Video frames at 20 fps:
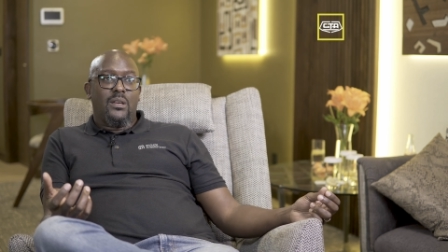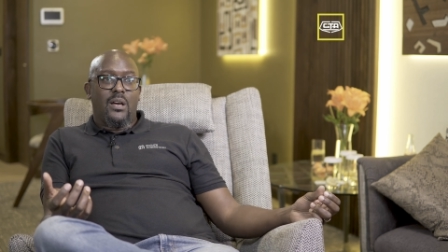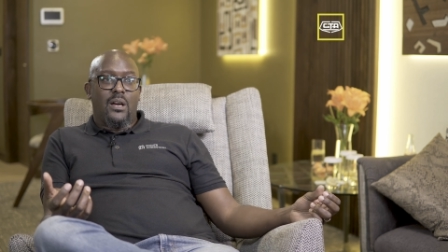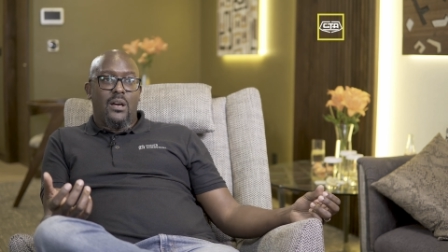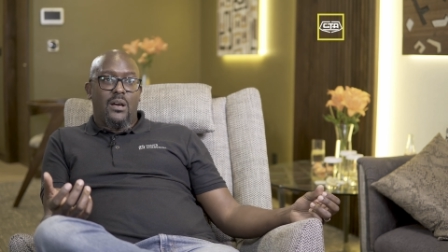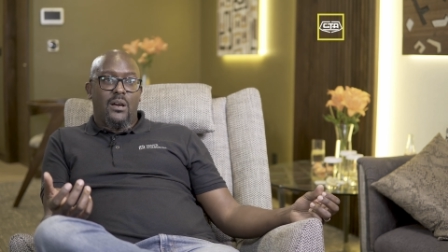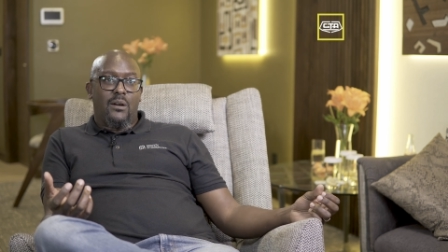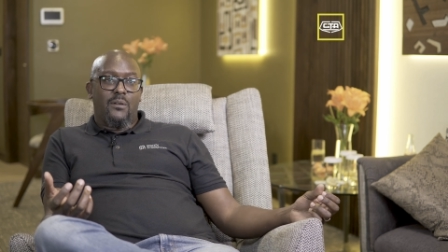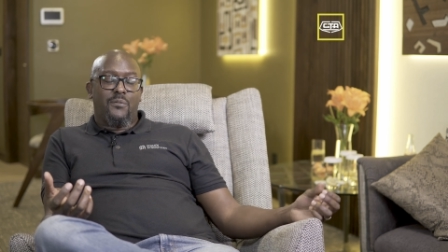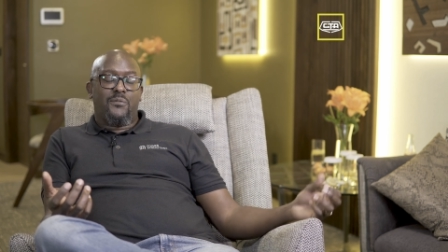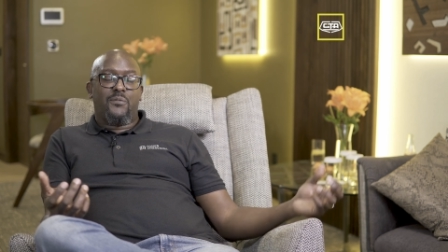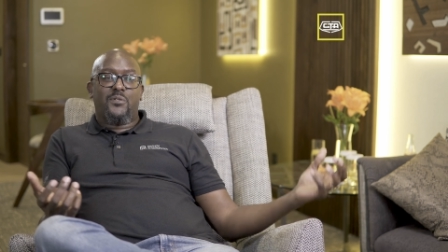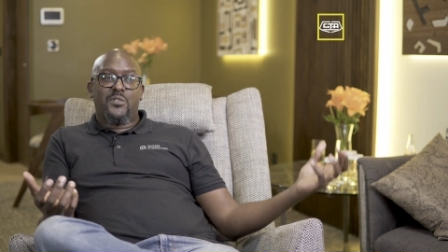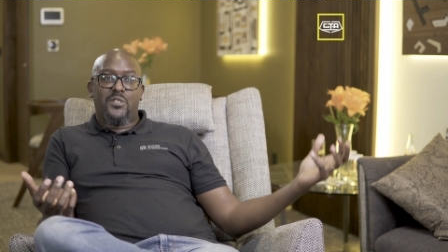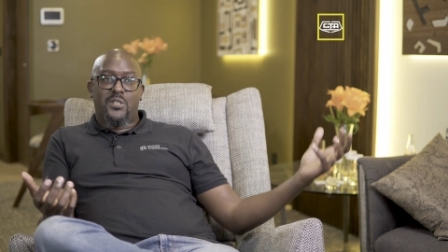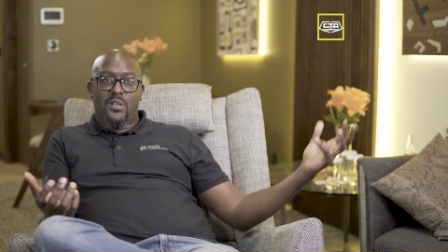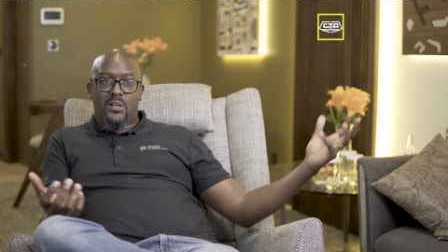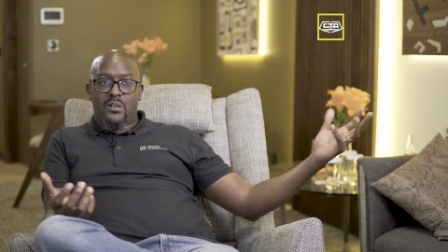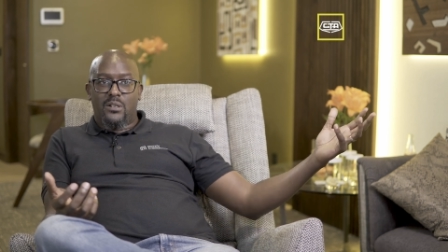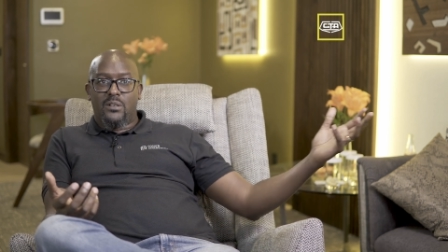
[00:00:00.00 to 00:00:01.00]
Uh, for
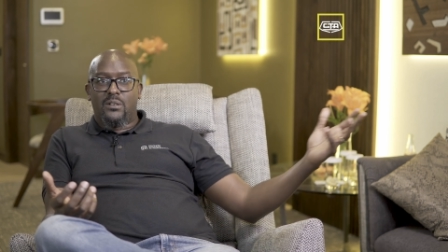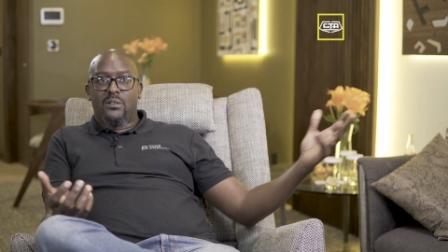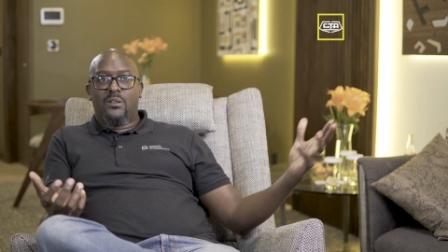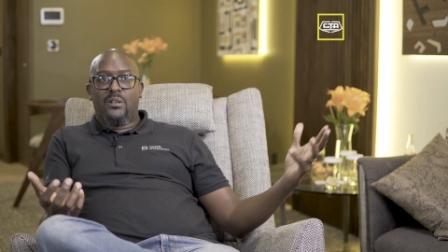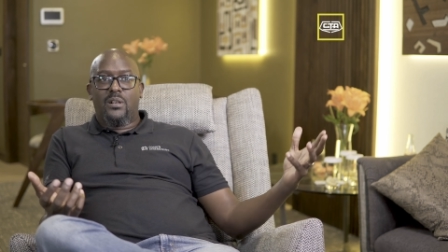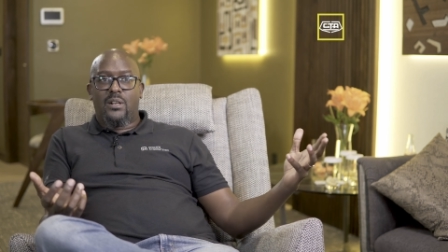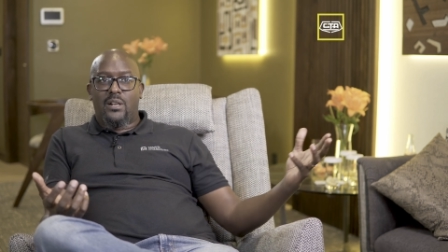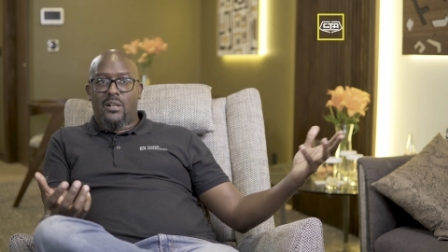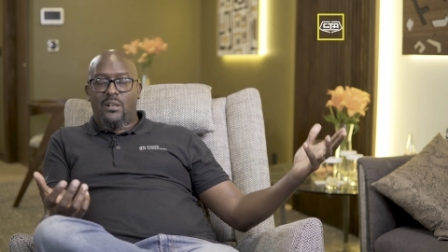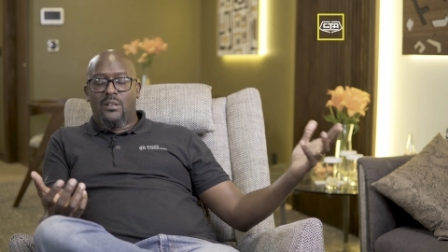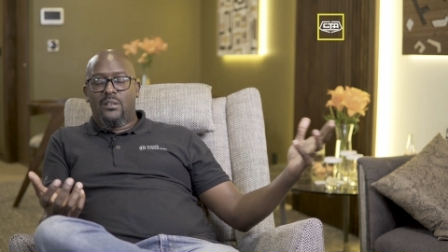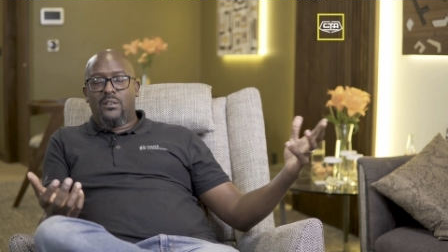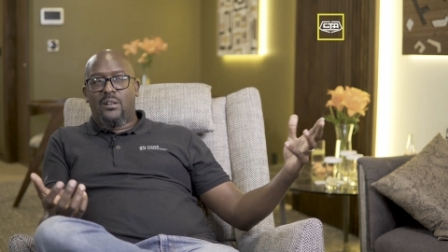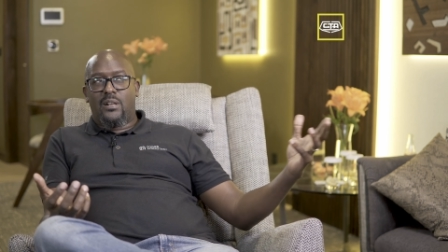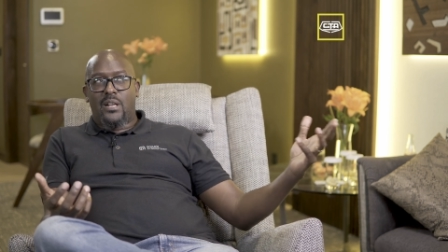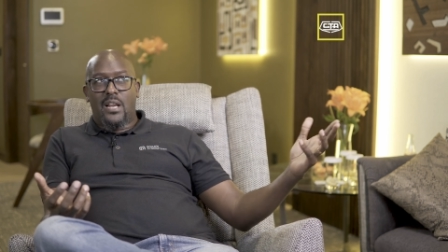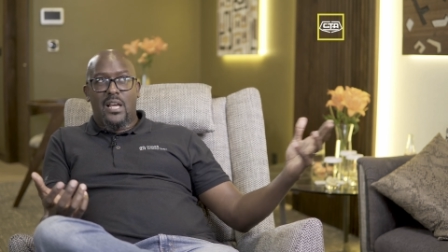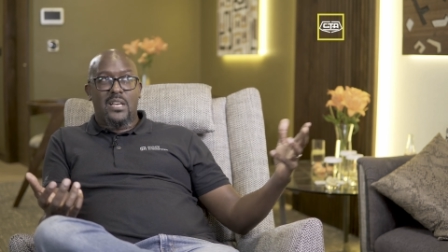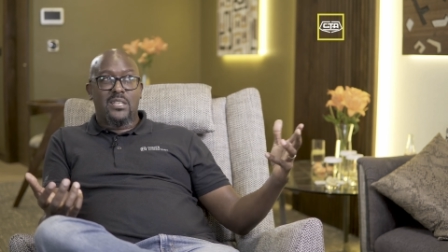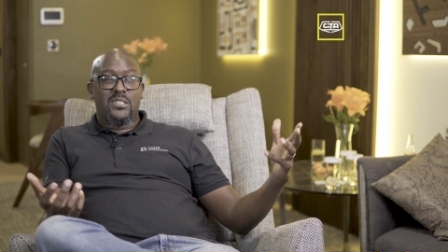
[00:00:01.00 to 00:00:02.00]
certain
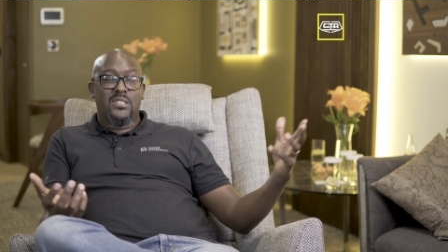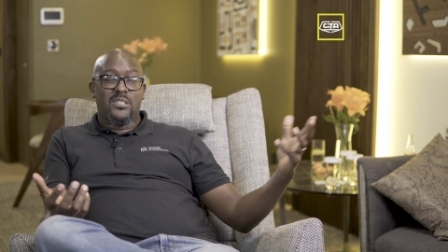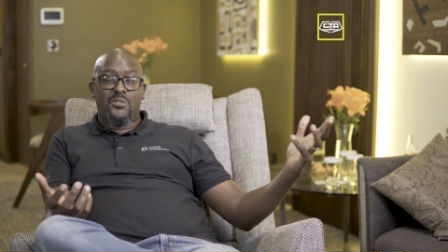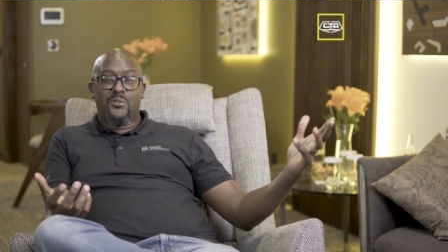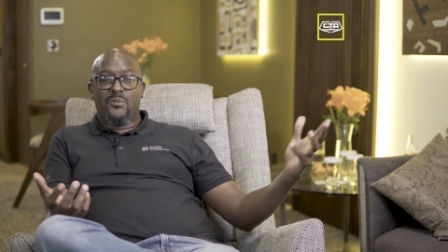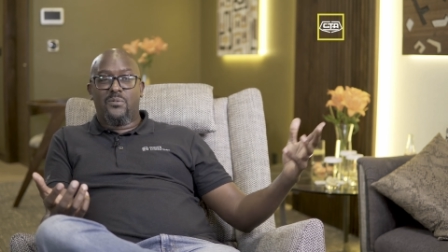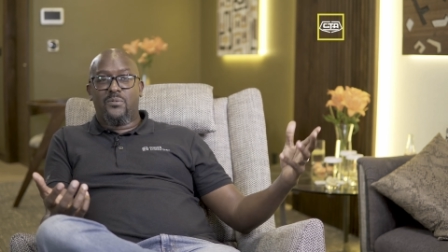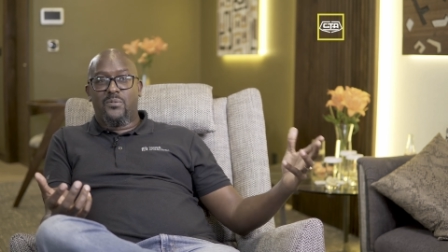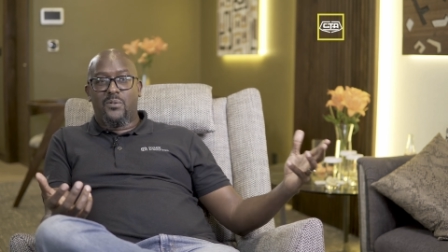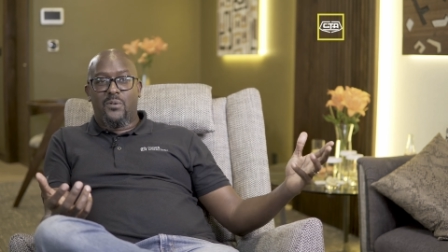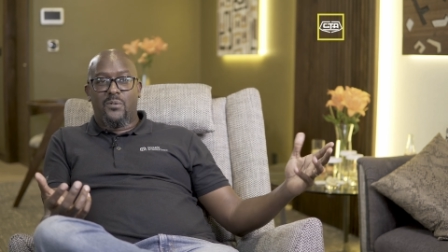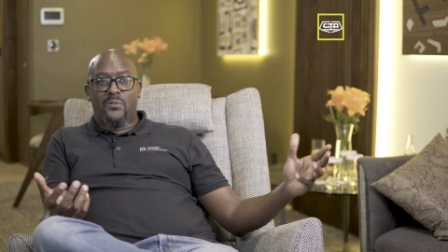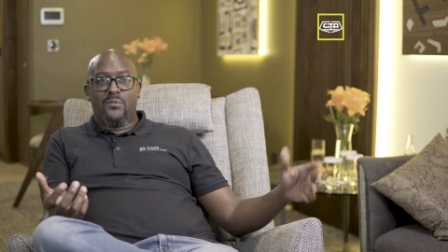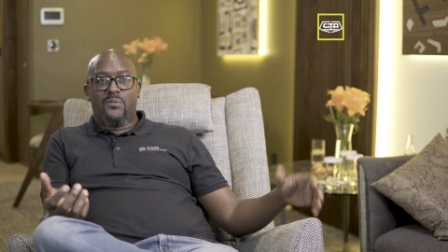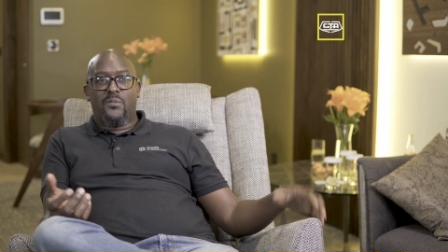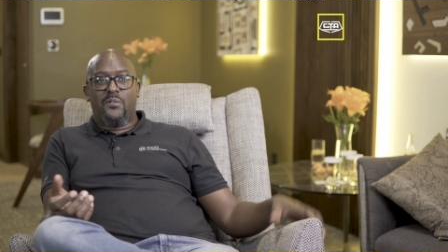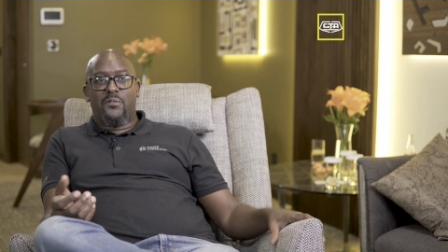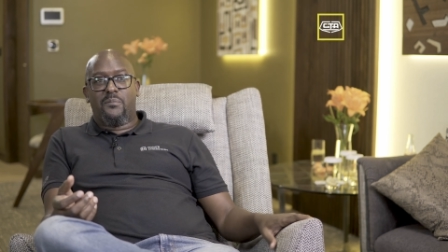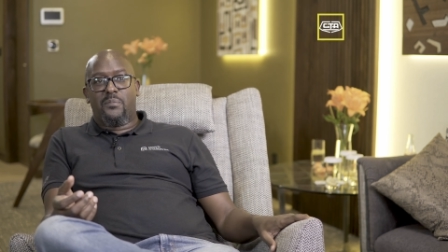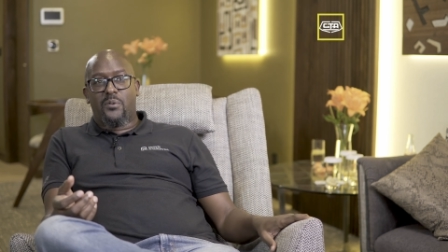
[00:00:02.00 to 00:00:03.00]
classes of,
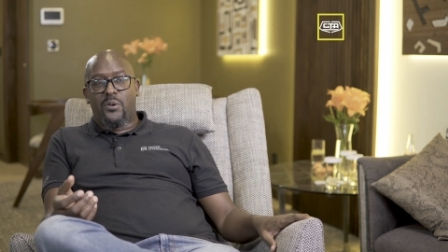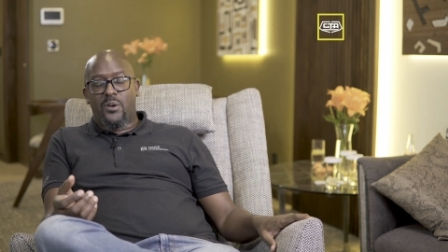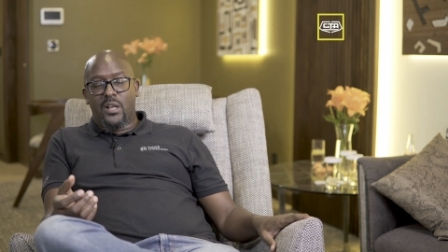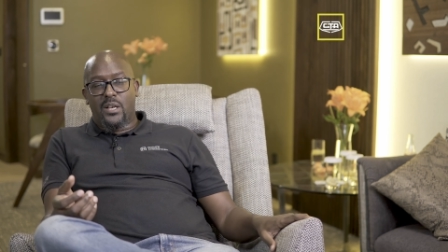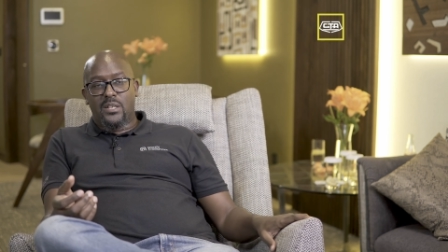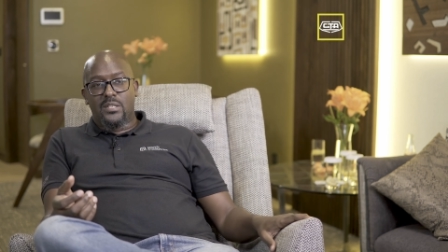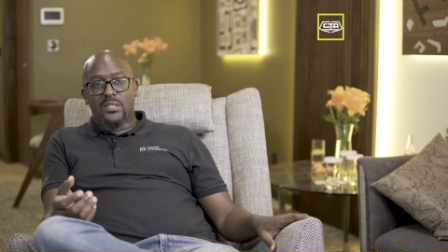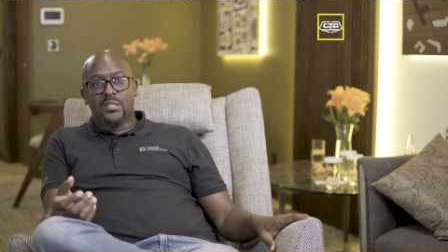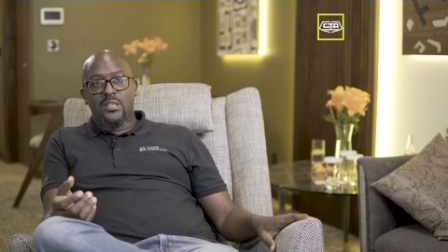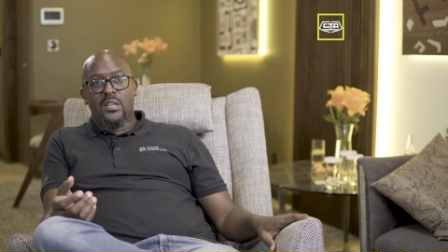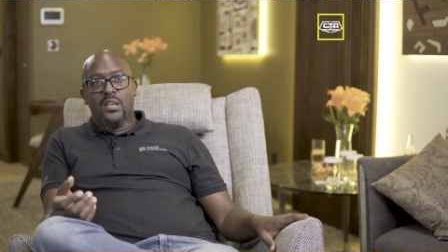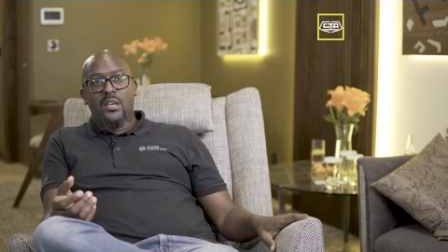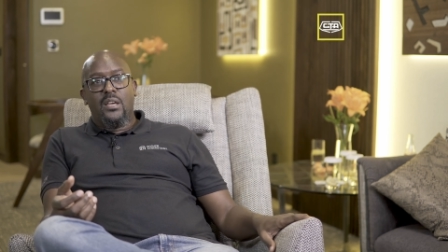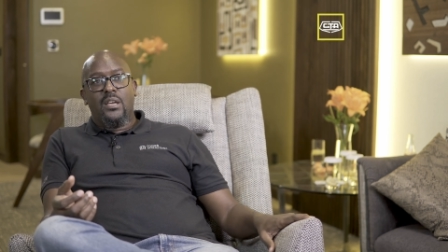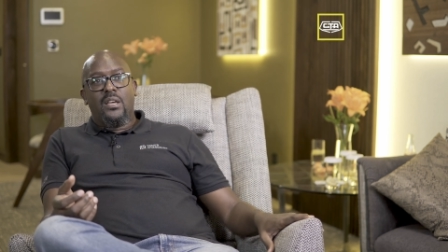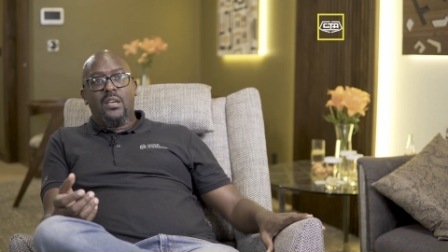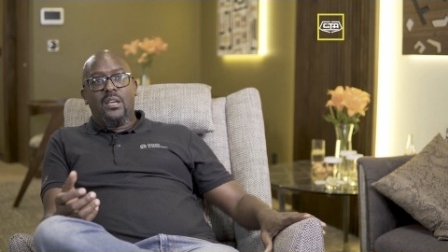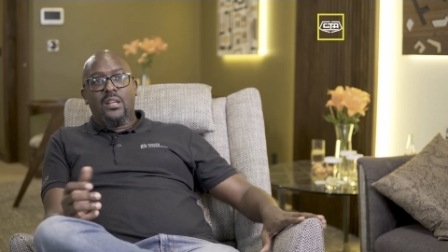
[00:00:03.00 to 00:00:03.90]
of, of products mm.